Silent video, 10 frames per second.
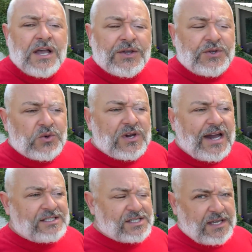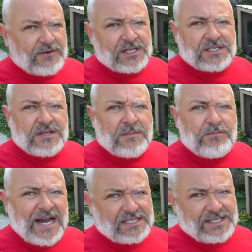you guys give us the
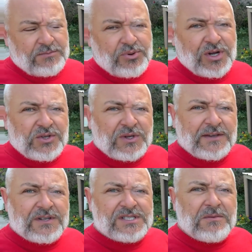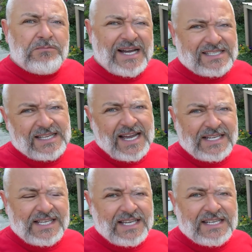best input. You give us the best
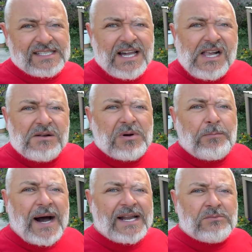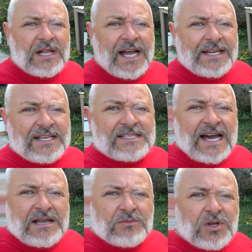ideas. But bottom line is,
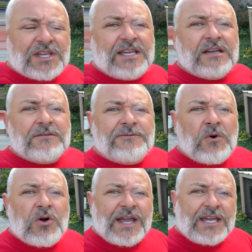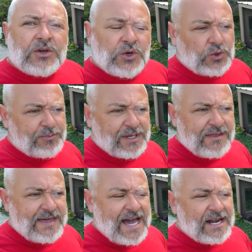I am looking for a coop
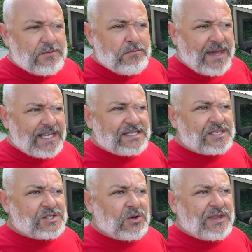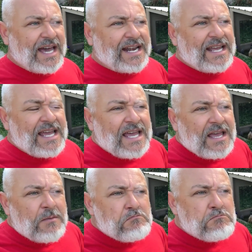that makes it so that
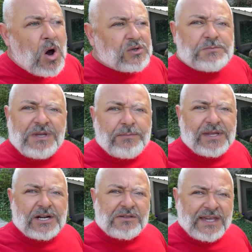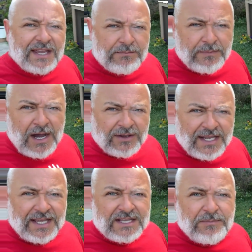most people that are thinking about
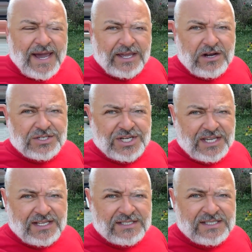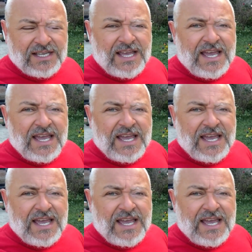getting into backyard chickens,